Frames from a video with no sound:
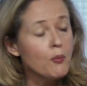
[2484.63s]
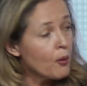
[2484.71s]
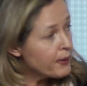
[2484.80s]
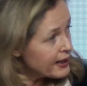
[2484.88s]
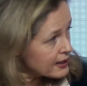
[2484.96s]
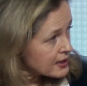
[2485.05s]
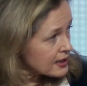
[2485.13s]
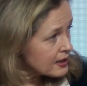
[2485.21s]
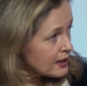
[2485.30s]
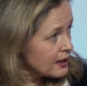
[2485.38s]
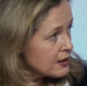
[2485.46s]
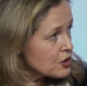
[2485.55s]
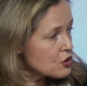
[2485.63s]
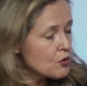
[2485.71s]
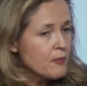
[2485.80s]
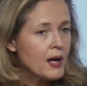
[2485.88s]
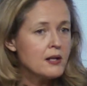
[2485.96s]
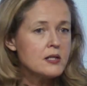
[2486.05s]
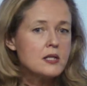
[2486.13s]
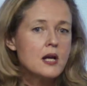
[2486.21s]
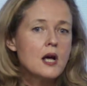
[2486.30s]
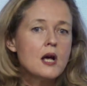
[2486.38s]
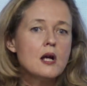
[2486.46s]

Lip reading: mobility instruments,